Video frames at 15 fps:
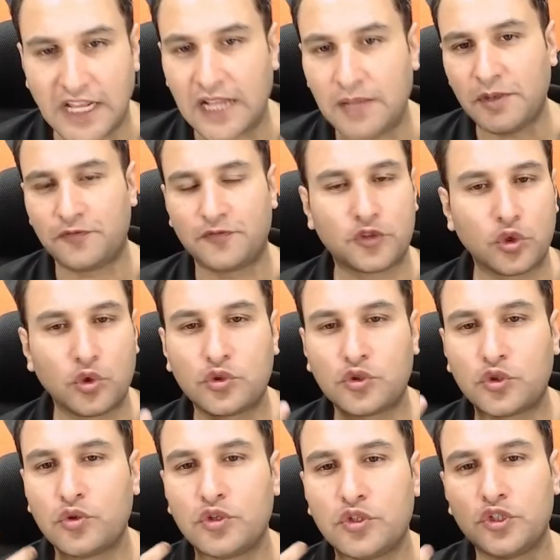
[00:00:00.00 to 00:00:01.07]
Tell me through
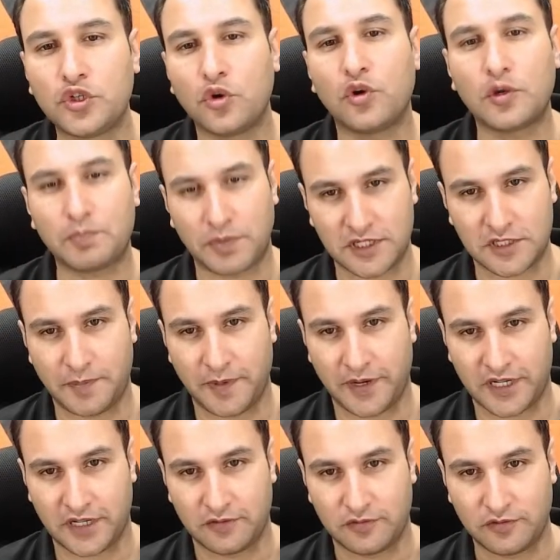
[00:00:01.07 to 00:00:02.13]
your
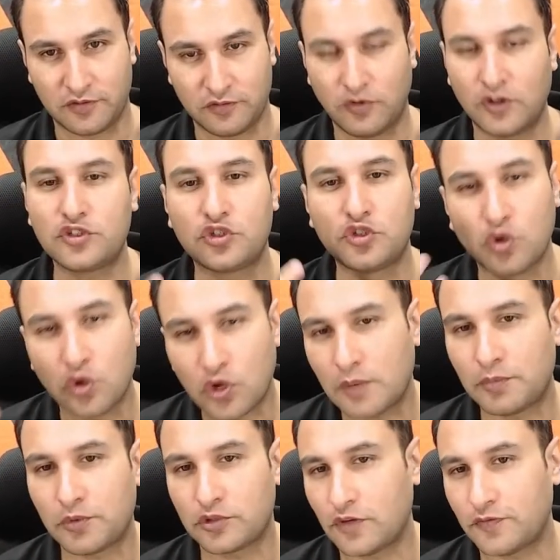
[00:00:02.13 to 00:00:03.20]
perspective, what's your
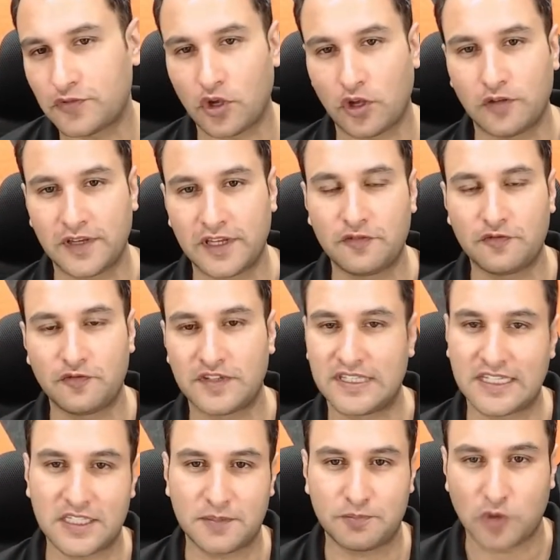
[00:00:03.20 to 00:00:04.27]
approach of solving
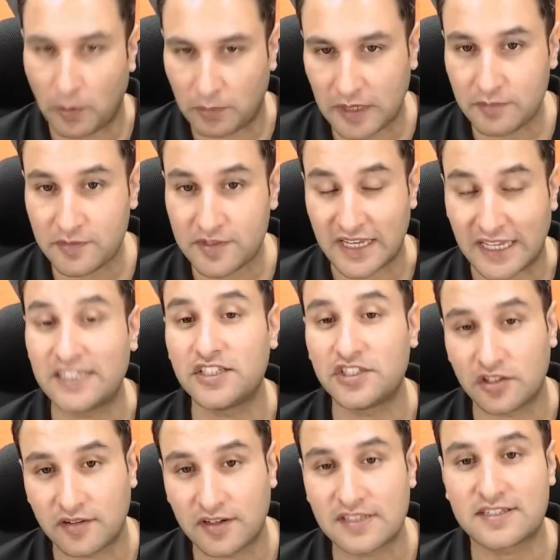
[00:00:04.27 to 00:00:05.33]
physics problems and in
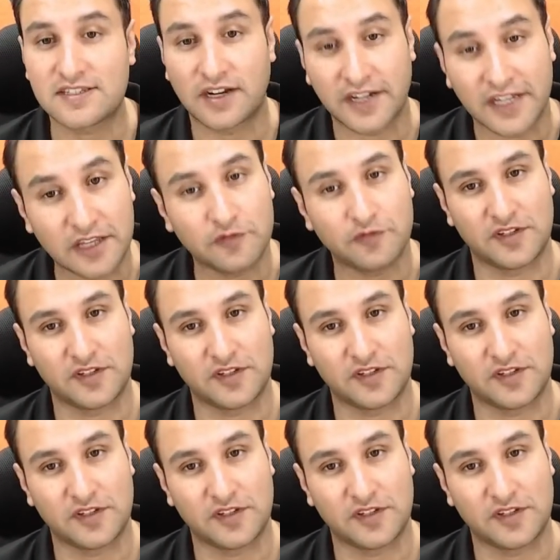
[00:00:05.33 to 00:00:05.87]
general studying